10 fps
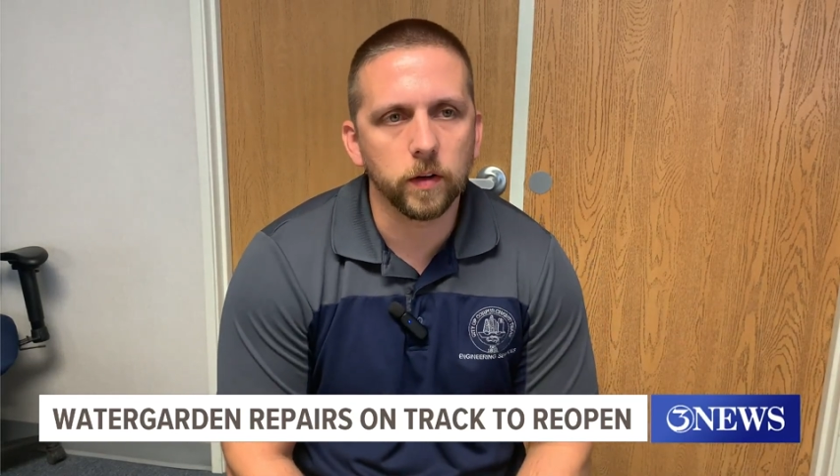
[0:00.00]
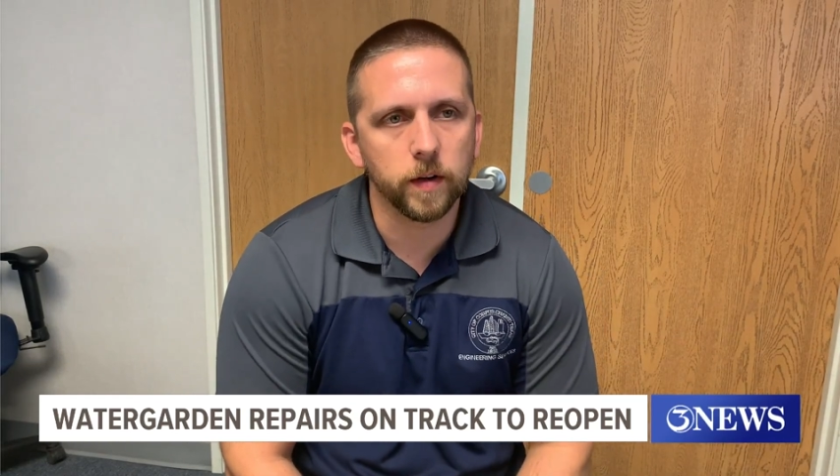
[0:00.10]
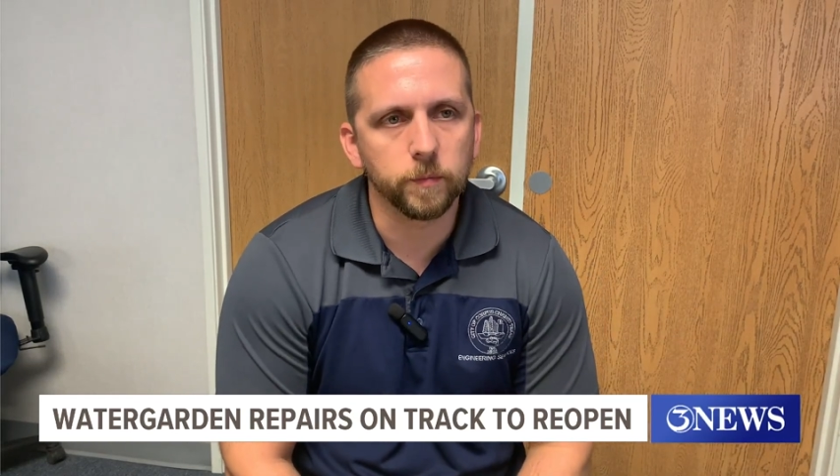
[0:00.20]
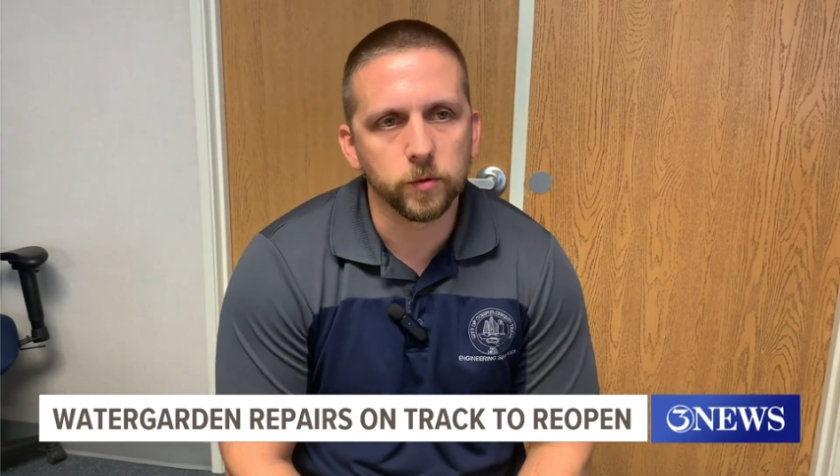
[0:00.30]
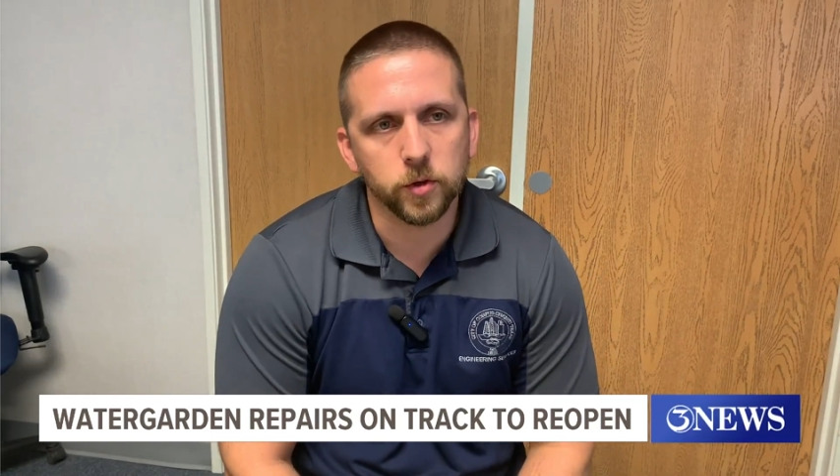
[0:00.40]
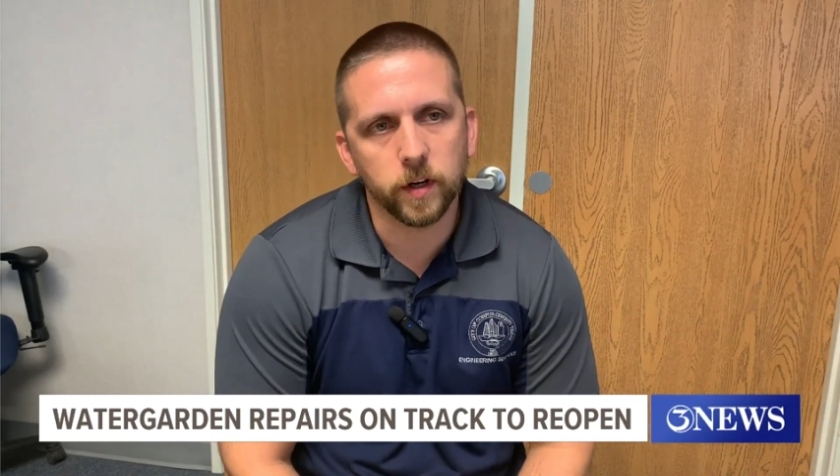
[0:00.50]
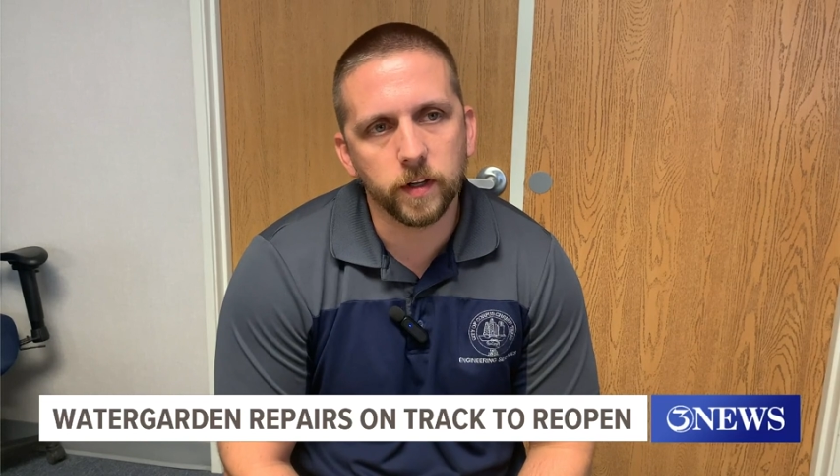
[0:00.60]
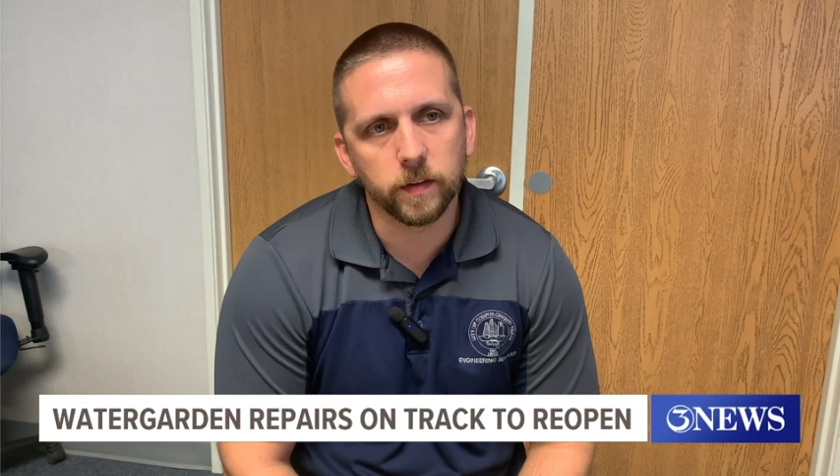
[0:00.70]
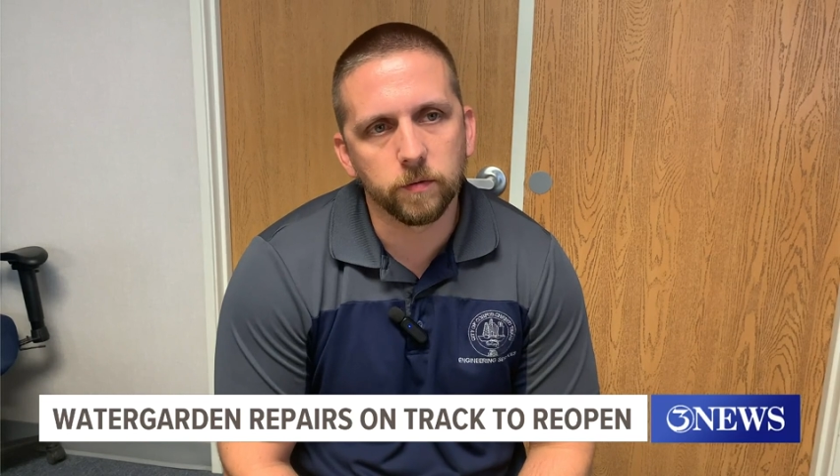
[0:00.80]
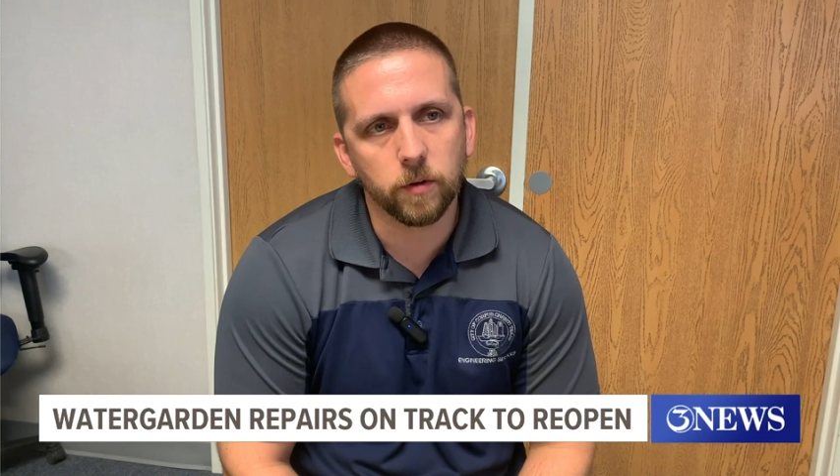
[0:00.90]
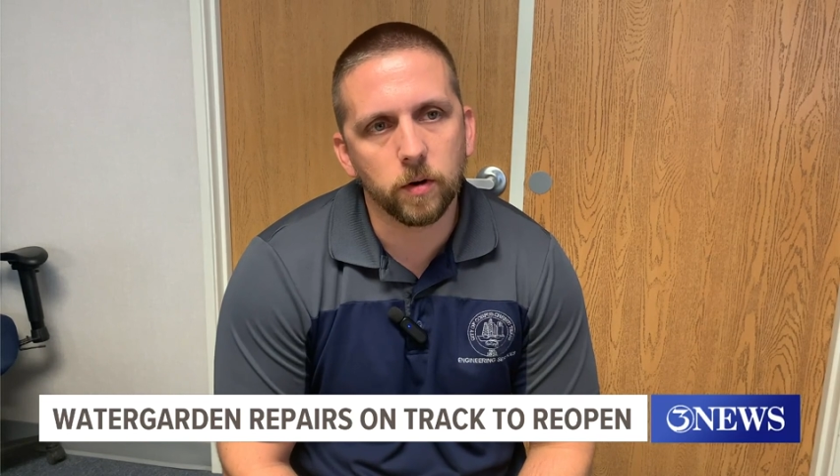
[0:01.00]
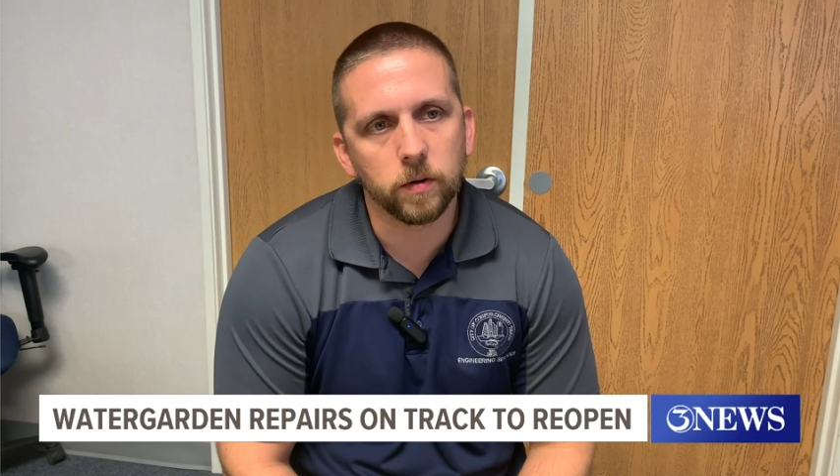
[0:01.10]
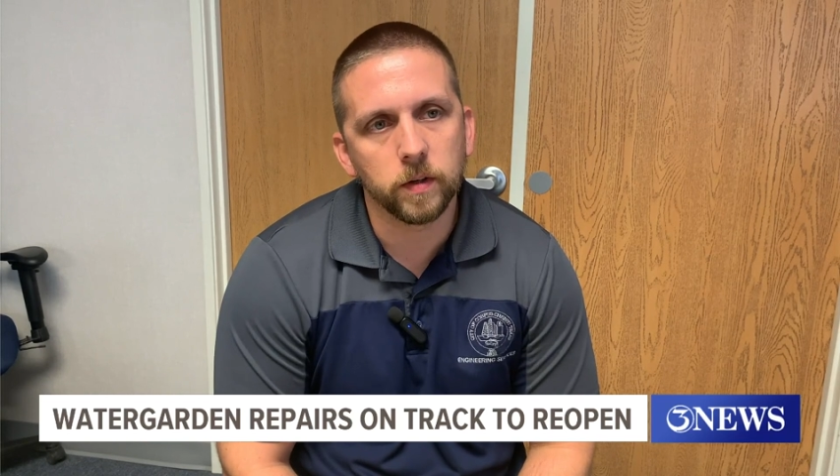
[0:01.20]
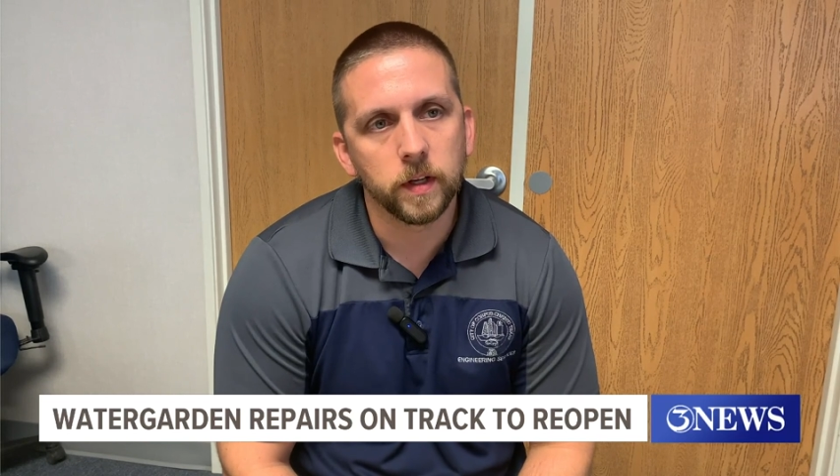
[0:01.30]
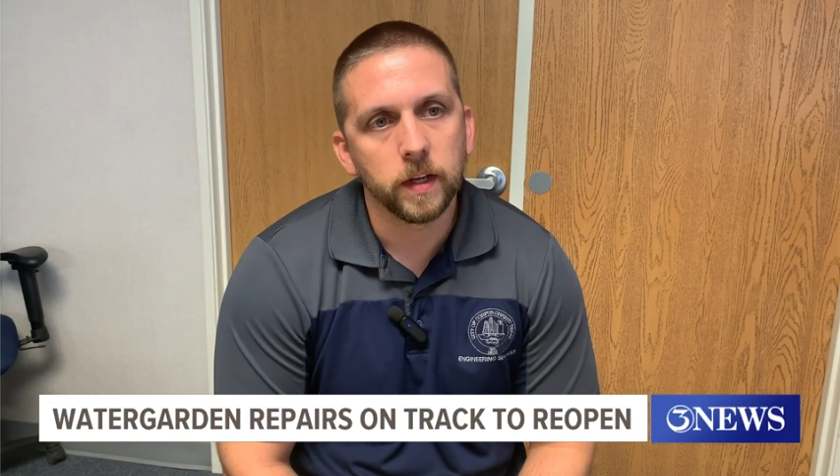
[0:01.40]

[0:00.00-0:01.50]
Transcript: infiltrating the vault